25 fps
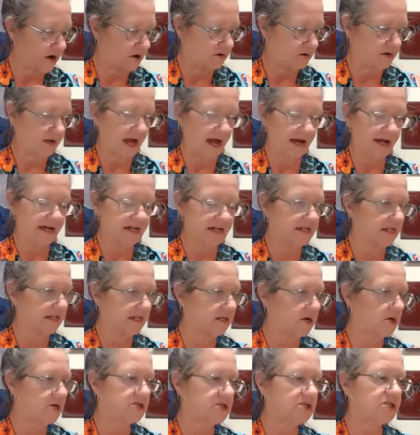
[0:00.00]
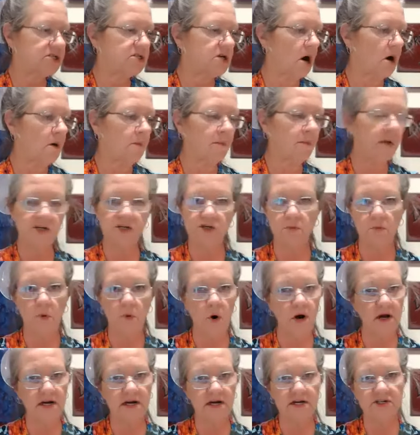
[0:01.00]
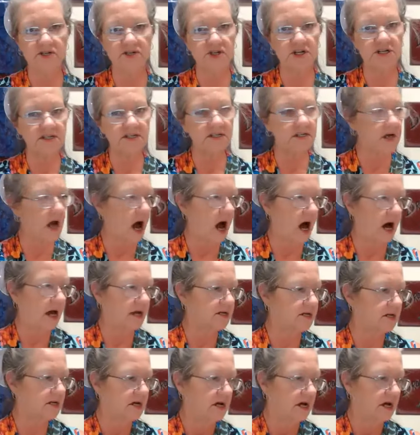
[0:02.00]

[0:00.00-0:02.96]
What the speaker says: Like I said, there is so much more. It is just not